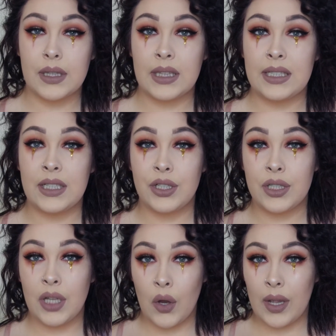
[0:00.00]
This is
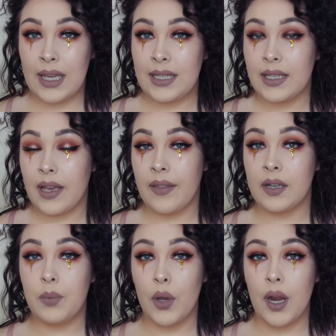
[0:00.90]
just a lot easier
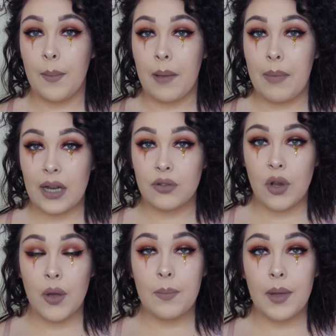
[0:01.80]
than putting up my
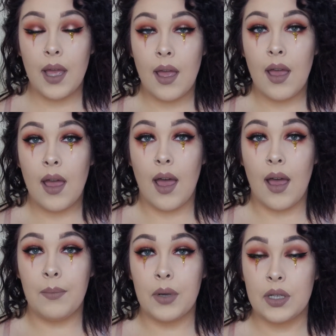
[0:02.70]
backdrop,
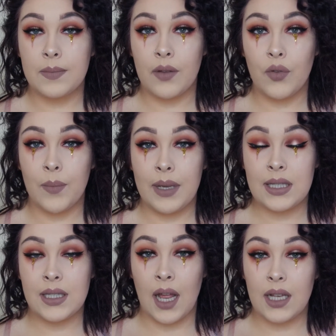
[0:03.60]
because my room
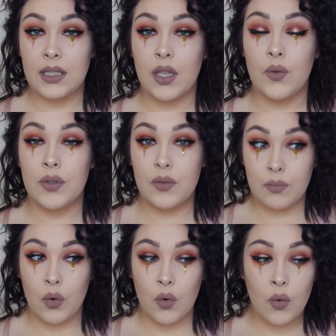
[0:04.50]
is like so
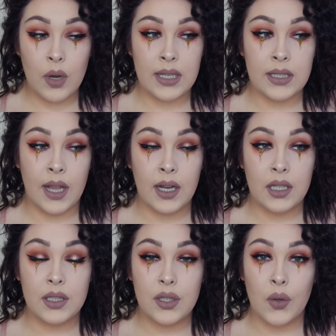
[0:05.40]
small. It's like
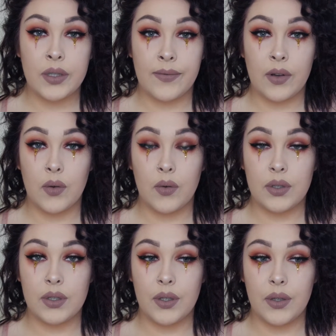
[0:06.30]
so
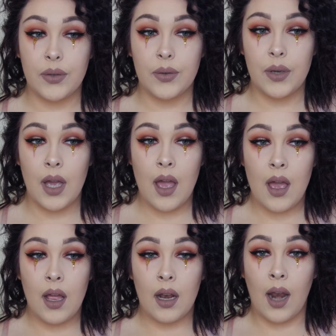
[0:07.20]
difficult to
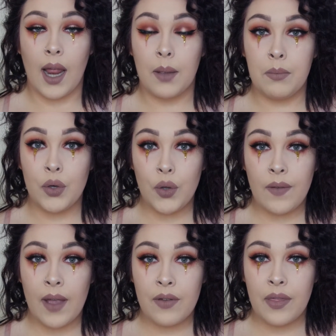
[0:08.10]
like maneuver
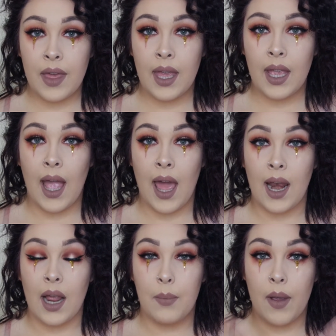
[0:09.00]
everything and
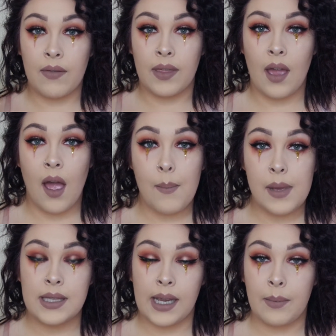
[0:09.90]
like put everything up
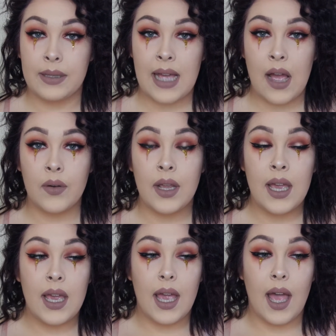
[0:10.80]
and take it back down,
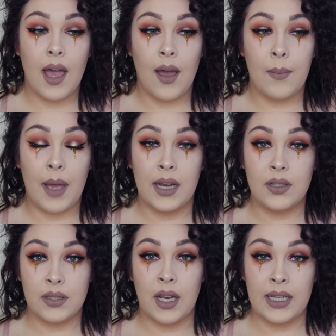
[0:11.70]
and
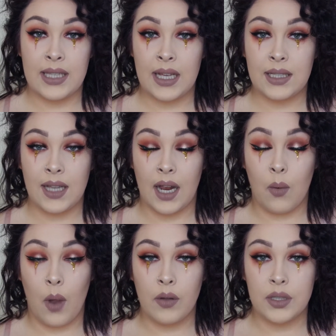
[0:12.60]
it takes like
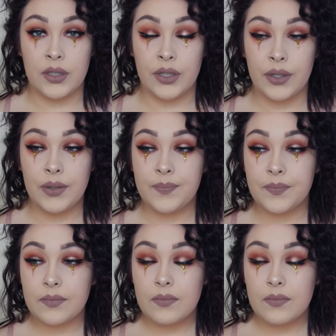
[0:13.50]
a while to do.